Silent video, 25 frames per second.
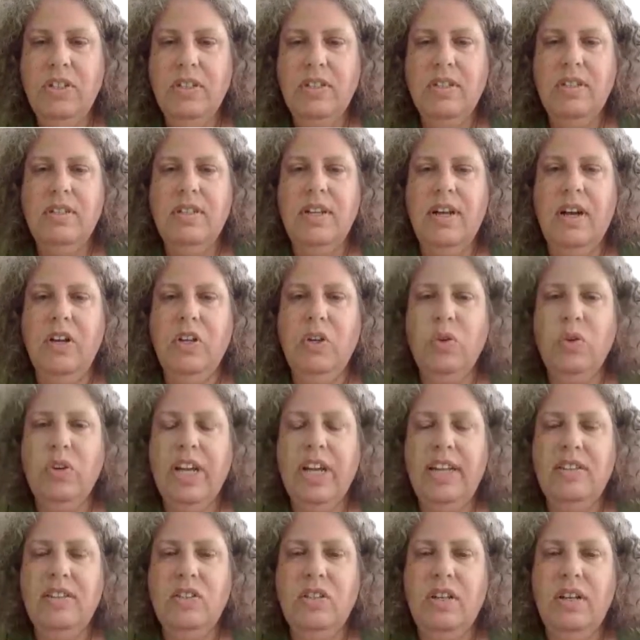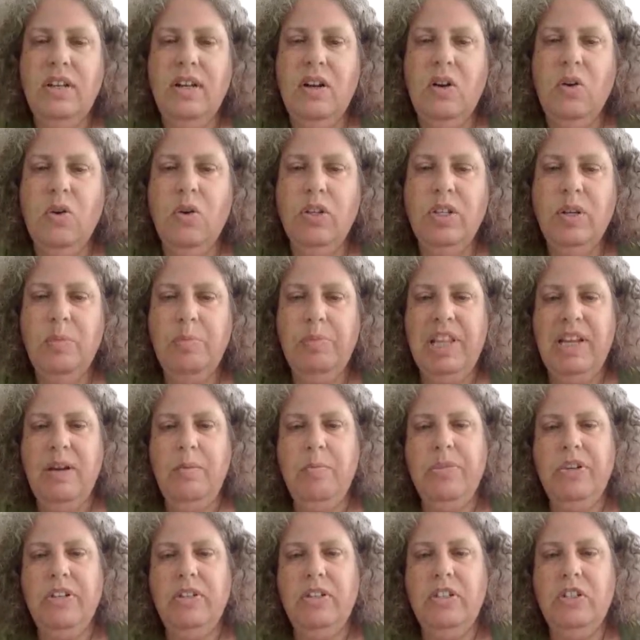so this is how you get uh, all the
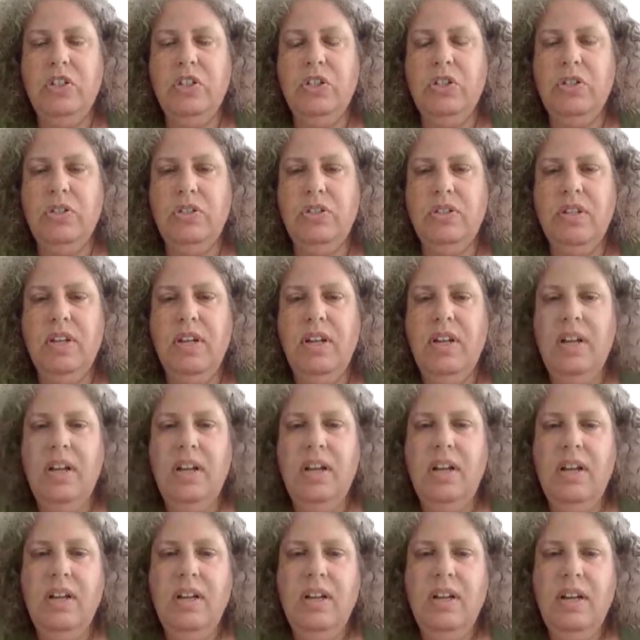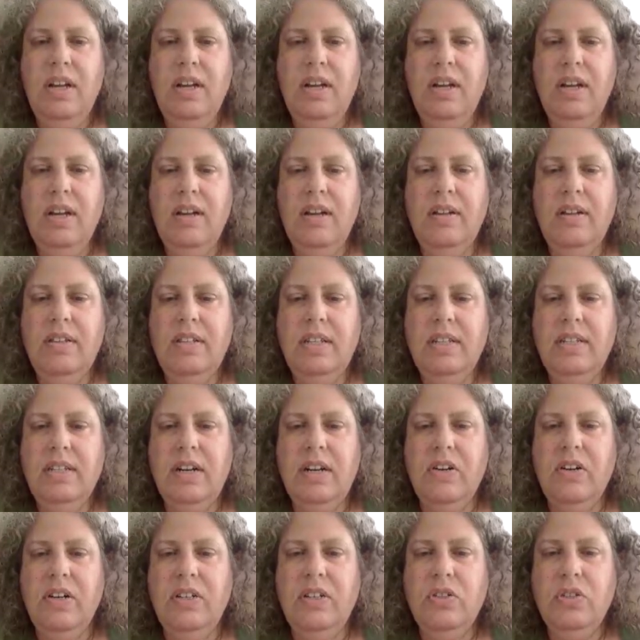plane partitions. Uh, that
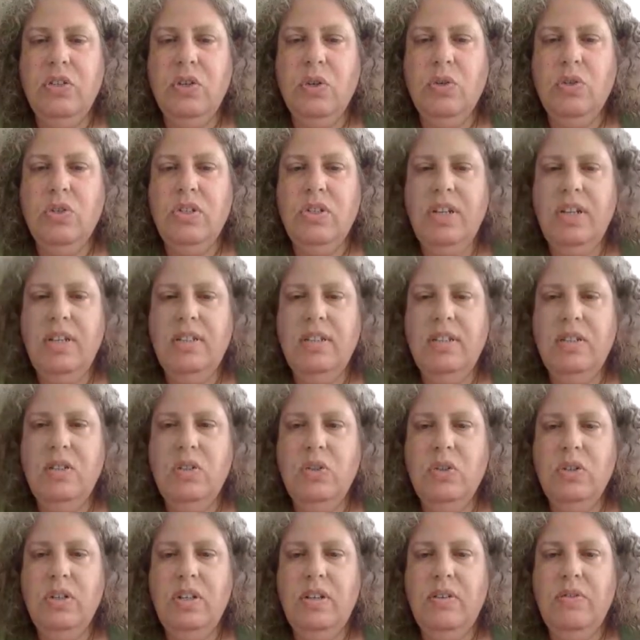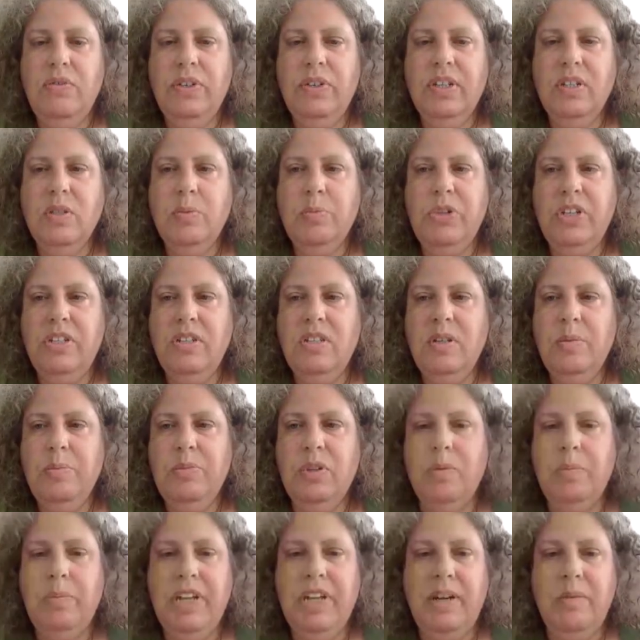are associated to a fixed
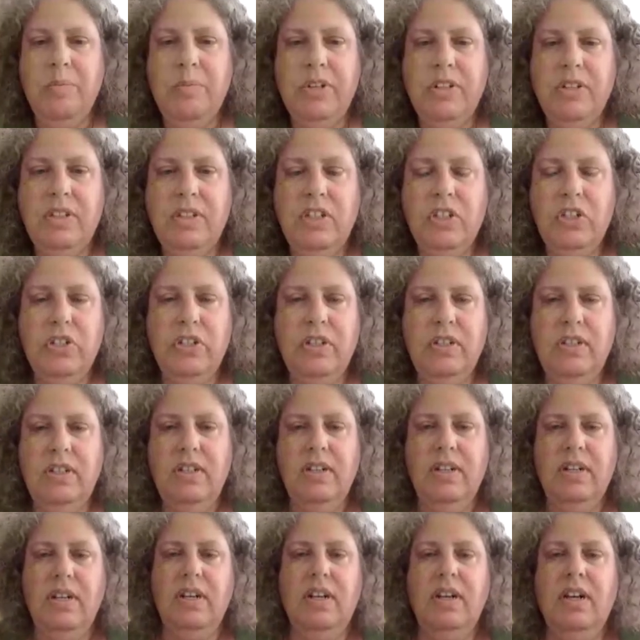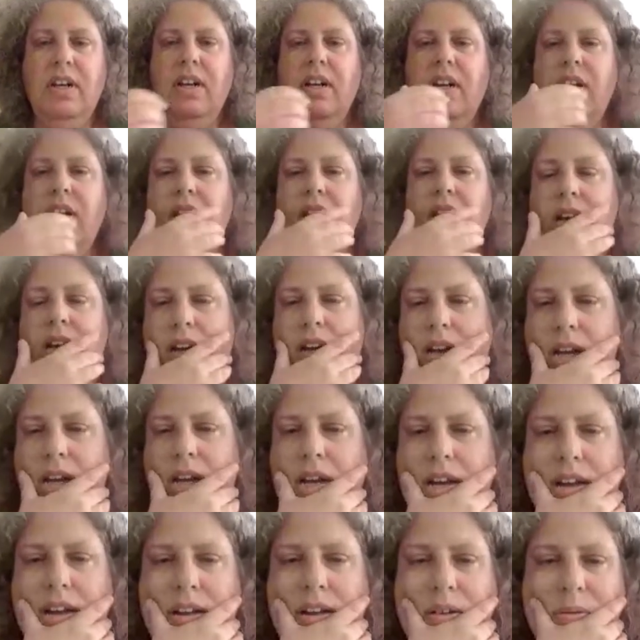principal plane partition.
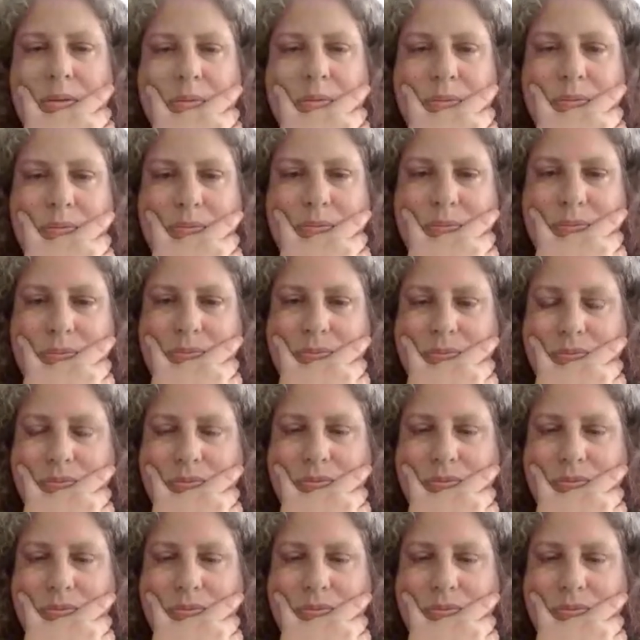Um,